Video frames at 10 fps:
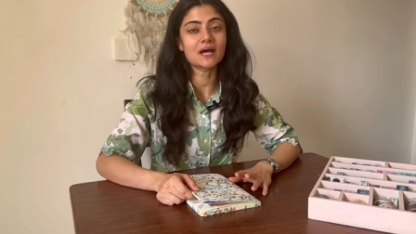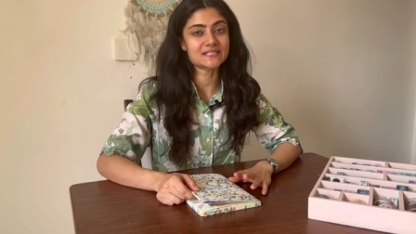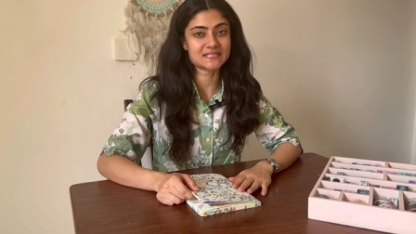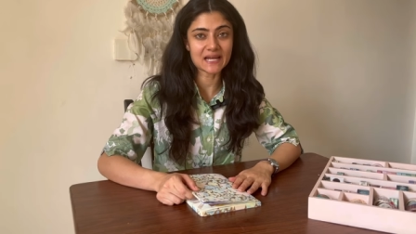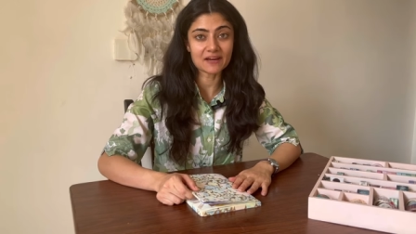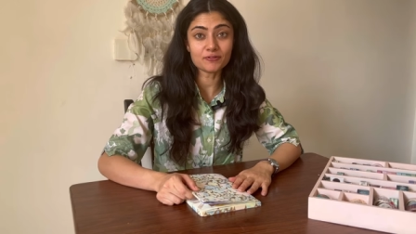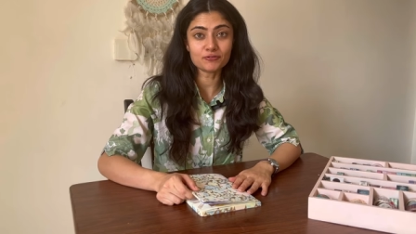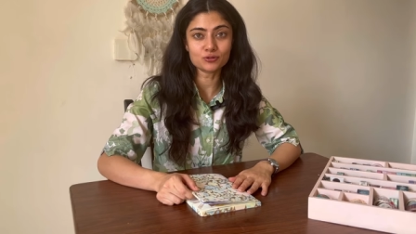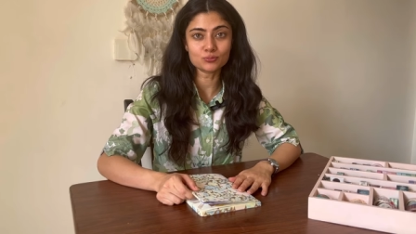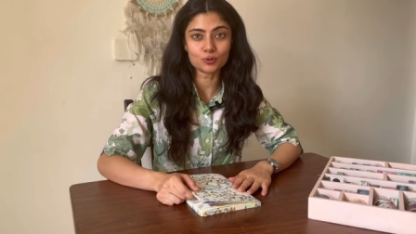I still have a
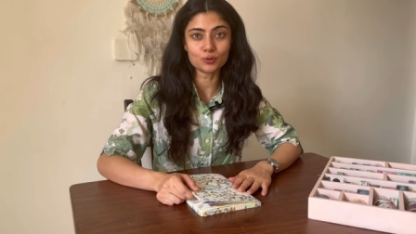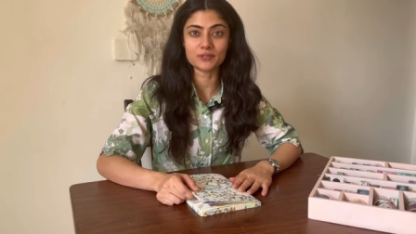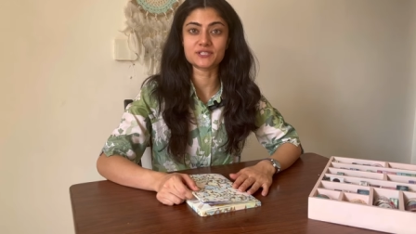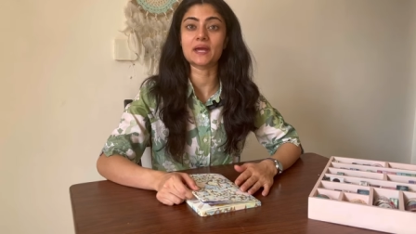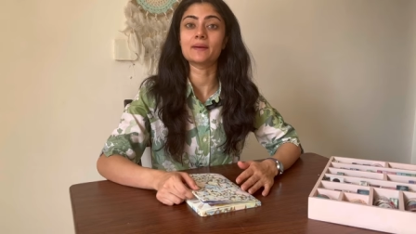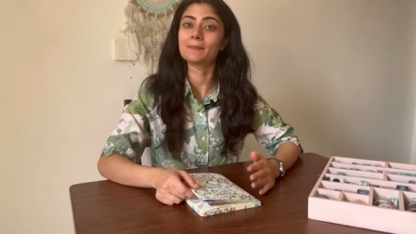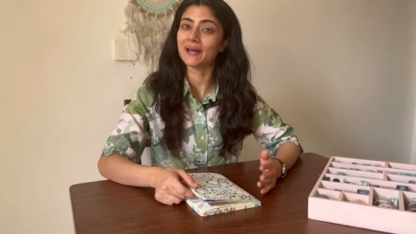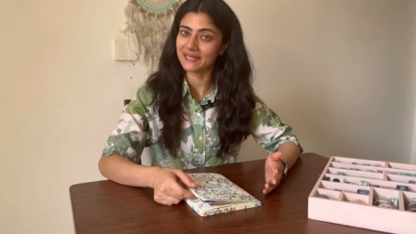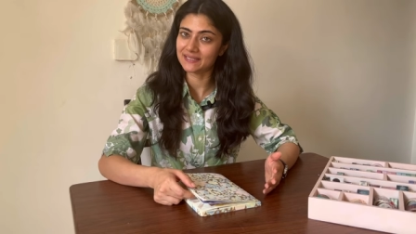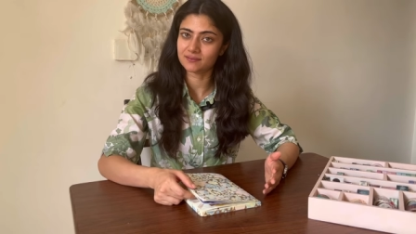few more which I
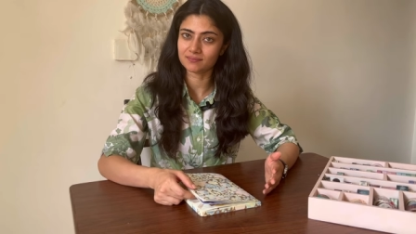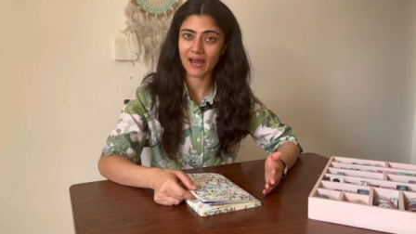might